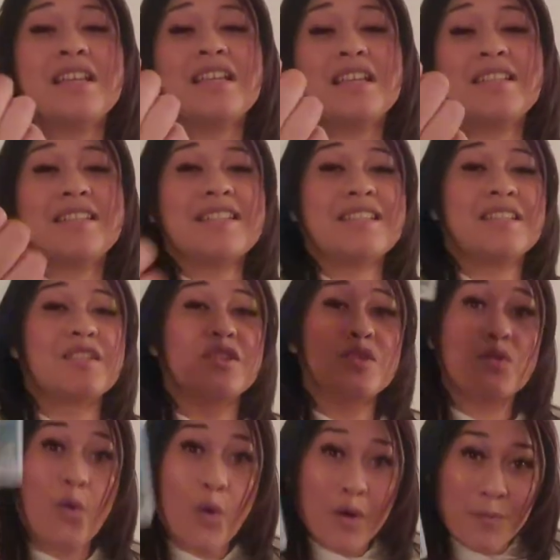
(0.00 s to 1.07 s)
This is
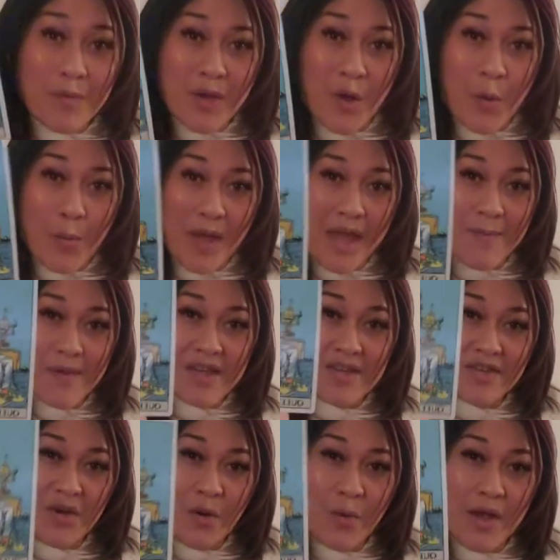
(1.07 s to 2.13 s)
Scorpio, baby,
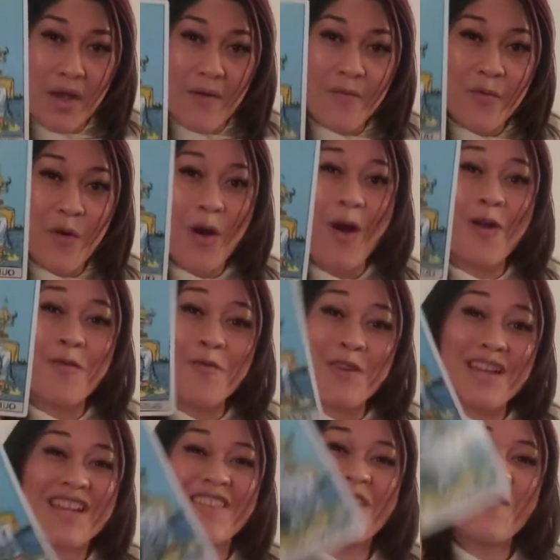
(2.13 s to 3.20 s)
showing up for our reading, the